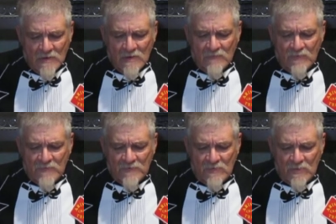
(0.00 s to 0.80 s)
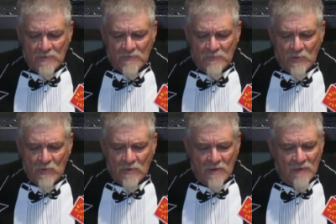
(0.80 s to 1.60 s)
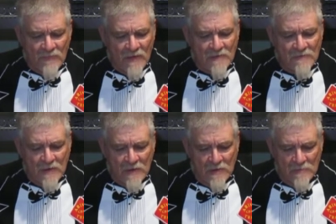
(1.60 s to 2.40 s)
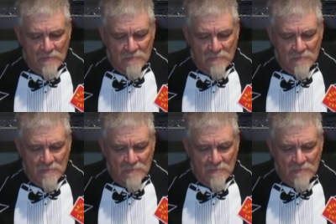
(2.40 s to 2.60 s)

of which the Lord spoke on that day.